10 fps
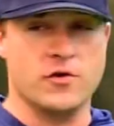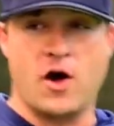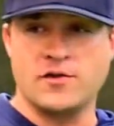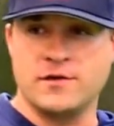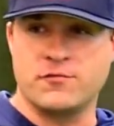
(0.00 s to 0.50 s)
you're
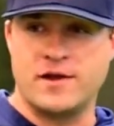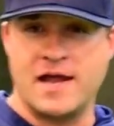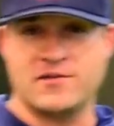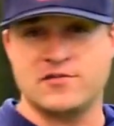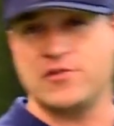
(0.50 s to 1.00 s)
all different
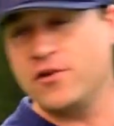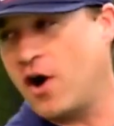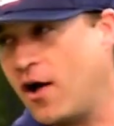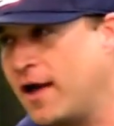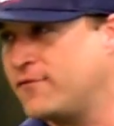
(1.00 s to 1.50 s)
ages, you
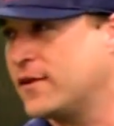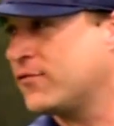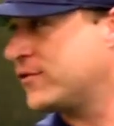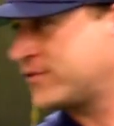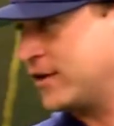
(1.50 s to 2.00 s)
all have
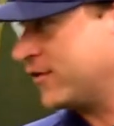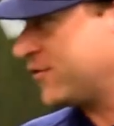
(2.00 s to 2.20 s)
different skill